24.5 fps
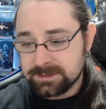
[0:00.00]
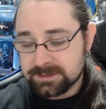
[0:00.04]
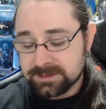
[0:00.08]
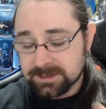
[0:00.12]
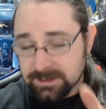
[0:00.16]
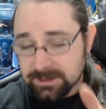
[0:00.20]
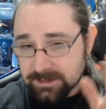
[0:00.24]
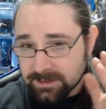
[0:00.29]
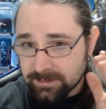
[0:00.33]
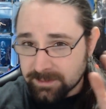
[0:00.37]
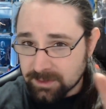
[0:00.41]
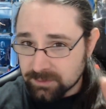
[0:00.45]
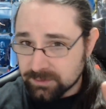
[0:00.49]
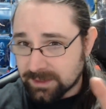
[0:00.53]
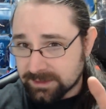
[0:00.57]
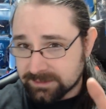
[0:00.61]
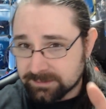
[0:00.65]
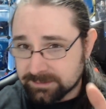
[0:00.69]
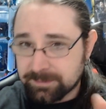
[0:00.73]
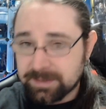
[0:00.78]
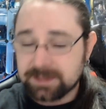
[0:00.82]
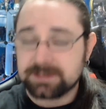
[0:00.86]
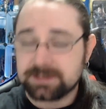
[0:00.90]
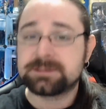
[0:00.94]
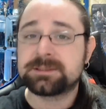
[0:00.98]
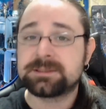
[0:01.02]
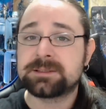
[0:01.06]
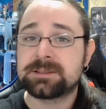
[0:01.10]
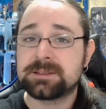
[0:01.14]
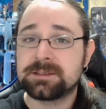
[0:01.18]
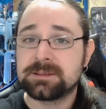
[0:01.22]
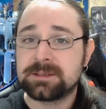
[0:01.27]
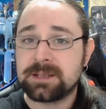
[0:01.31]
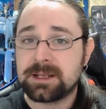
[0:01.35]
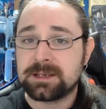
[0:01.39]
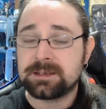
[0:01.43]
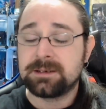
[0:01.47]
said about that patch,
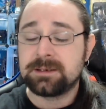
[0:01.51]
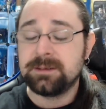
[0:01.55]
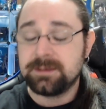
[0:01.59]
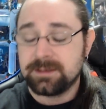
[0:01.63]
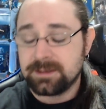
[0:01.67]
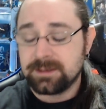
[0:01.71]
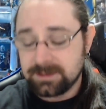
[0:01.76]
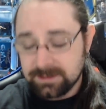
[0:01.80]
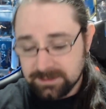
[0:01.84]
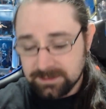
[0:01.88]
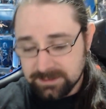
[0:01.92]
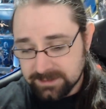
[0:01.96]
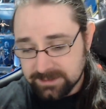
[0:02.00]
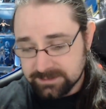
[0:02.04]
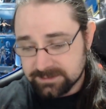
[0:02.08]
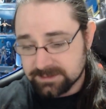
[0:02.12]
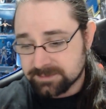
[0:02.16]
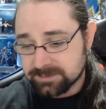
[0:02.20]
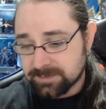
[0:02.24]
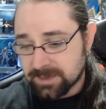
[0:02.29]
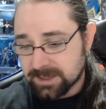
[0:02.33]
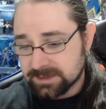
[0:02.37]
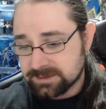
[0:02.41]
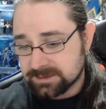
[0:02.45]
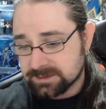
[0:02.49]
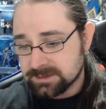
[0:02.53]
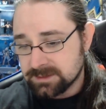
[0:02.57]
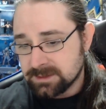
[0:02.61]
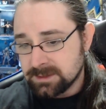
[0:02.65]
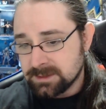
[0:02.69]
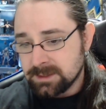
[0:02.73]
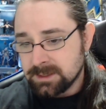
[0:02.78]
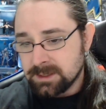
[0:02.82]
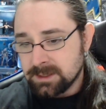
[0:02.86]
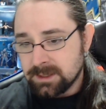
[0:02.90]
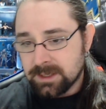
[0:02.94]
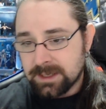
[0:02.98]
the latest patch
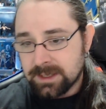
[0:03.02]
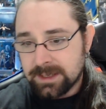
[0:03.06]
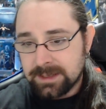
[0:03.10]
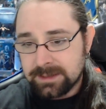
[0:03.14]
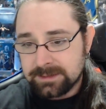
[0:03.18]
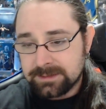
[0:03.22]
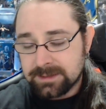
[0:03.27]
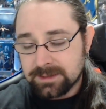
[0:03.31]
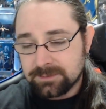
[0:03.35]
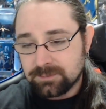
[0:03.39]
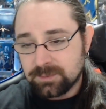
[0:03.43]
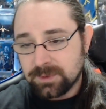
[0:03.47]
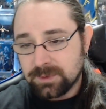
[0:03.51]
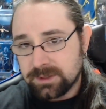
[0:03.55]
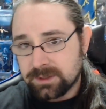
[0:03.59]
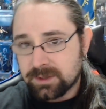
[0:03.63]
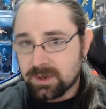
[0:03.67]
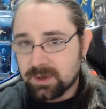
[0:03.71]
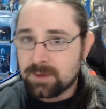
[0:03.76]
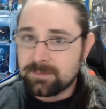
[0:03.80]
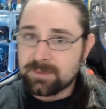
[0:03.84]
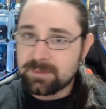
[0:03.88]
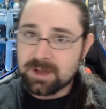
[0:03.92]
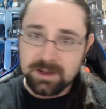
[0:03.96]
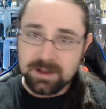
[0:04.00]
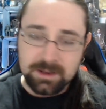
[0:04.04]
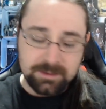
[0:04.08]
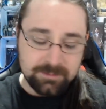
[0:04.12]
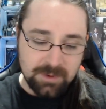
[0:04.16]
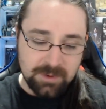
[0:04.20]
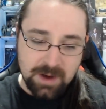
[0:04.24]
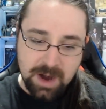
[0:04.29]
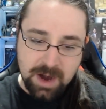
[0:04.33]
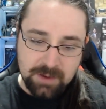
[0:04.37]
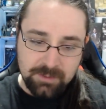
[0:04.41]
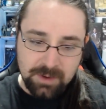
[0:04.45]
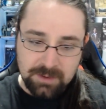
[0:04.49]
that will come
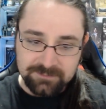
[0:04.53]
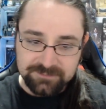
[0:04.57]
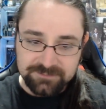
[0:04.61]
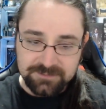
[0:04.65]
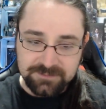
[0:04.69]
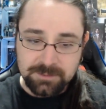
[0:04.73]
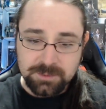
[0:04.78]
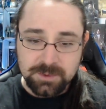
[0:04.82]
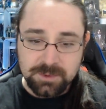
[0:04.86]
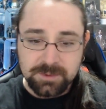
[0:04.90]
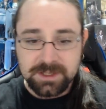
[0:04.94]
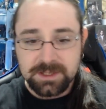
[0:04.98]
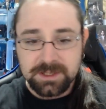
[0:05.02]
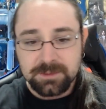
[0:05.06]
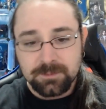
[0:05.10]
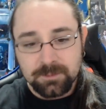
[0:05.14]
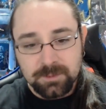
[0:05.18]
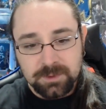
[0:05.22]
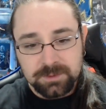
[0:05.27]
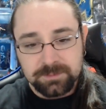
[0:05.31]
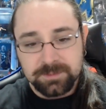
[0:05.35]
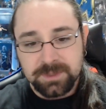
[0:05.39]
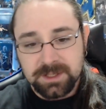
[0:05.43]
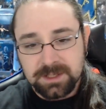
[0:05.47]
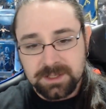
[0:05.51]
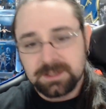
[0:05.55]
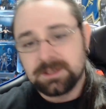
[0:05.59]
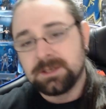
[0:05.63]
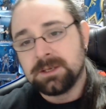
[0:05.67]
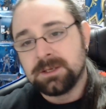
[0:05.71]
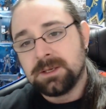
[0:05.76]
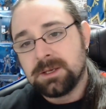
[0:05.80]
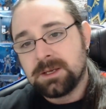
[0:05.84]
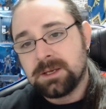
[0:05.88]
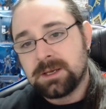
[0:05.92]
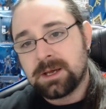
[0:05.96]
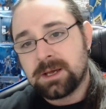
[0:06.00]
around February, would be
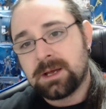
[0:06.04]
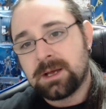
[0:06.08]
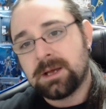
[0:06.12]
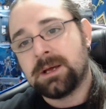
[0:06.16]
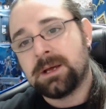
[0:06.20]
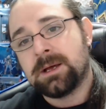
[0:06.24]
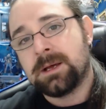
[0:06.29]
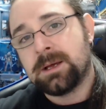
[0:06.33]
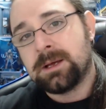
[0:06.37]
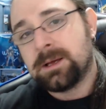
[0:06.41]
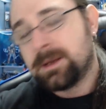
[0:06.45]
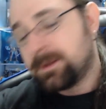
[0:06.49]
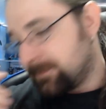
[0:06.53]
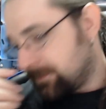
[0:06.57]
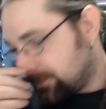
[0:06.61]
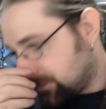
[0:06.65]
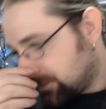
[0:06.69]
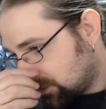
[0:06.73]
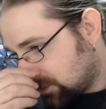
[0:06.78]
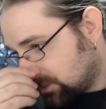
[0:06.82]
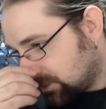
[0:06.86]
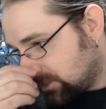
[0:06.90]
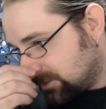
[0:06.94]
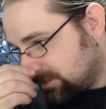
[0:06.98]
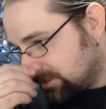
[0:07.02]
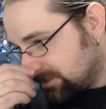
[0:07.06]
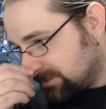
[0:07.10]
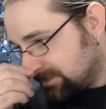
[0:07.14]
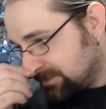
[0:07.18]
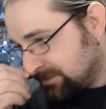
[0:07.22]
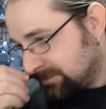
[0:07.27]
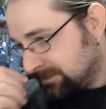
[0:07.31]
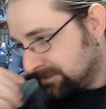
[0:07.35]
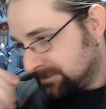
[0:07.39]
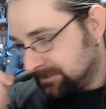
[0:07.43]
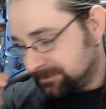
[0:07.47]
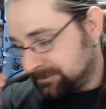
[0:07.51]

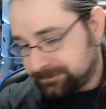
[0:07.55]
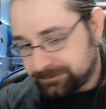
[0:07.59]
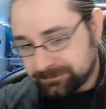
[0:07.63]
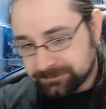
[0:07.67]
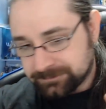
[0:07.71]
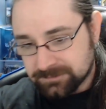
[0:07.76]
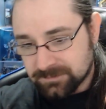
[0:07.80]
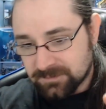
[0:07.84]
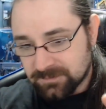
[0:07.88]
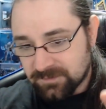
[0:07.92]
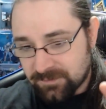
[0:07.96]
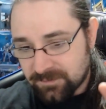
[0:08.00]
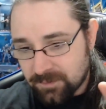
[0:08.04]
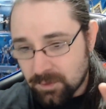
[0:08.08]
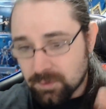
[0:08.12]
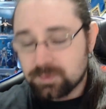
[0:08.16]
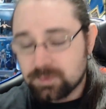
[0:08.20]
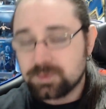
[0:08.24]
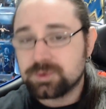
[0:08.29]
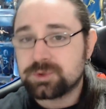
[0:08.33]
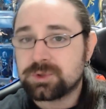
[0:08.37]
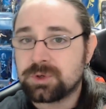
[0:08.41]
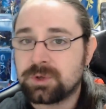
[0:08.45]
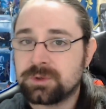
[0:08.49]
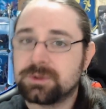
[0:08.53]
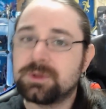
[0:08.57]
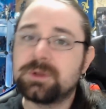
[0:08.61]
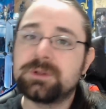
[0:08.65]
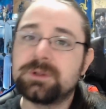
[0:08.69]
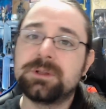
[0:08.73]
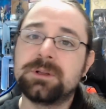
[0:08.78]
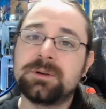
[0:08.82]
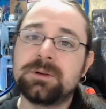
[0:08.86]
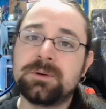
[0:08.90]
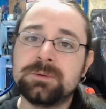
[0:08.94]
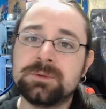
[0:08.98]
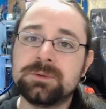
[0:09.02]
to focus on
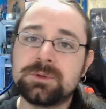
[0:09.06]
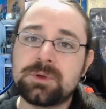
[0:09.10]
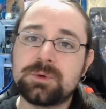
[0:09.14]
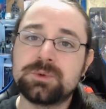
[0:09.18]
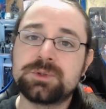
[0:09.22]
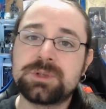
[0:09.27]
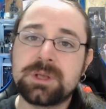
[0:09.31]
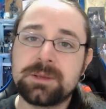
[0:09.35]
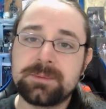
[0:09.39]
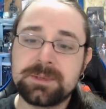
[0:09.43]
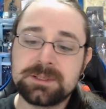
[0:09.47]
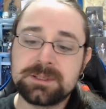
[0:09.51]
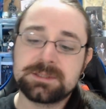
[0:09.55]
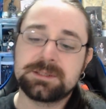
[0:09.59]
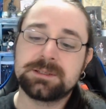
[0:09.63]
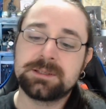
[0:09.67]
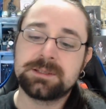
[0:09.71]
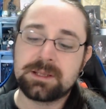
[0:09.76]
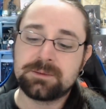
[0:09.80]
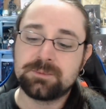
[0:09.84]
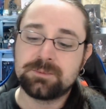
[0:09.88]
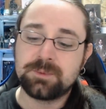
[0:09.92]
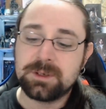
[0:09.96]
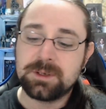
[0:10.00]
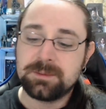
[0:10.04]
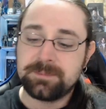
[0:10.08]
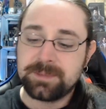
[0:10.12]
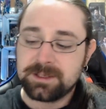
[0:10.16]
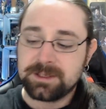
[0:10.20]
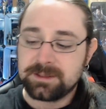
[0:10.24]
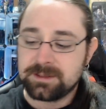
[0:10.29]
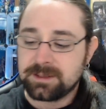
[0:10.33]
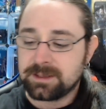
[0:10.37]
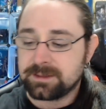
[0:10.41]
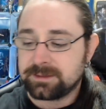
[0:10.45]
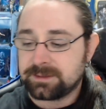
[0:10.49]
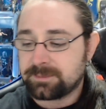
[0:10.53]
those events that will
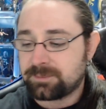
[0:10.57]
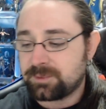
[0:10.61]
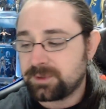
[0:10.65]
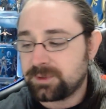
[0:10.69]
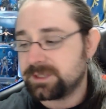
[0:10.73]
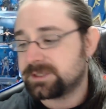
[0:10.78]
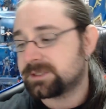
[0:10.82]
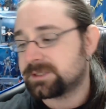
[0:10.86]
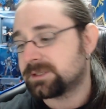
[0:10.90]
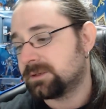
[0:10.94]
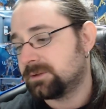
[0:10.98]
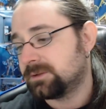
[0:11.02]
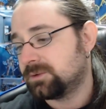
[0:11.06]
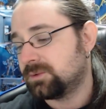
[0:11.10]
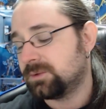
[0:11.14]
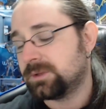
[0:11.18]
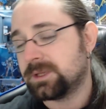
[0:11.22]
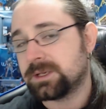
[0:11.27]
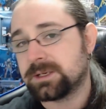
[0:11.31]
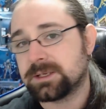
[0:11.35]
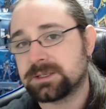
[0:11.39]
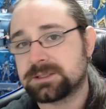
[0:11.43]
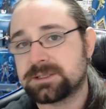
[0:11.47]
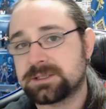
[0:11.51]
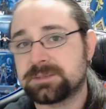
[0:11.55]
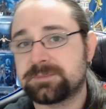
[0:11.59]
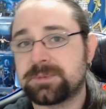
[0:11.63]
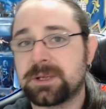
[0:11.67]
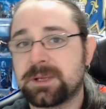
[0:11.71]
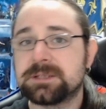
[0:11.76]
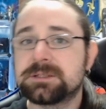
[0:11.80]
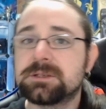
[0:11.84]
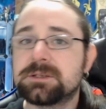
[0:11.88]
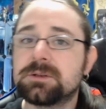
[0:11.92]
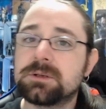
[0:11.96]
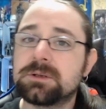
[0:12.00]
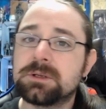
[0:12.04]
be the bridge to the next
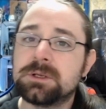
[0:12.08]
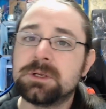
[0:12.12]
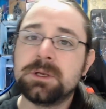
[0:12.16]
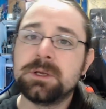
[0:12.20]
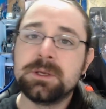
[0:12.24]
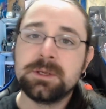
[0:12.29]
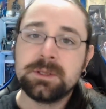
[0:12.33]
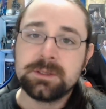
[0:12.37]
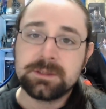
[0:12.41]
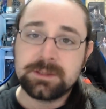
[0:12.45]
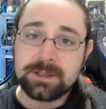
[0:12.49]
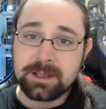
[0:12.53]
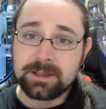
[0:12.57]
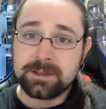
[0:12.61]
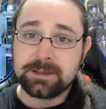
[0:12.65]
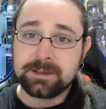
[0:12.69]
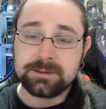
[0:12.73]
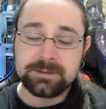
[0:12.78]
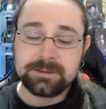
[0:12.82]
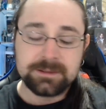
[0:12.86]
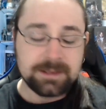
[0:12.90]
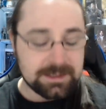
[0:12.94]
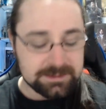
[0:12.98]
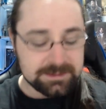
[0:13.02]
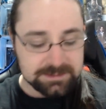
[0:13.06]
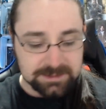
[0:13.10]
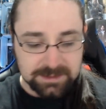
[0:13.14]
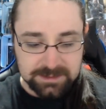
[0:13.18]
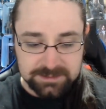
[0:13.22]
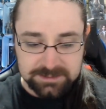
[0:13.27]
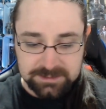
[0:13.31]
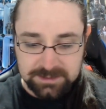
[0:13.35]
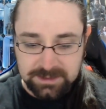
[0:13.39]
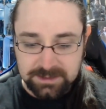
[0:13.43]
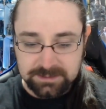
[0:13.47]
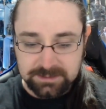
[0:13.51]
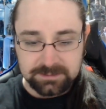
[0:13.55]
expansion. That, as I
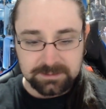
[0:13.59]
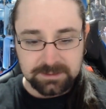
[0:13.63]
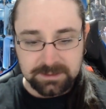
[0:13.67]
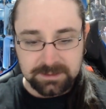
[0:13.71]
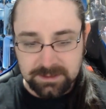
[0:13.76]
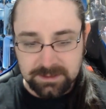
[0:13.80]
said,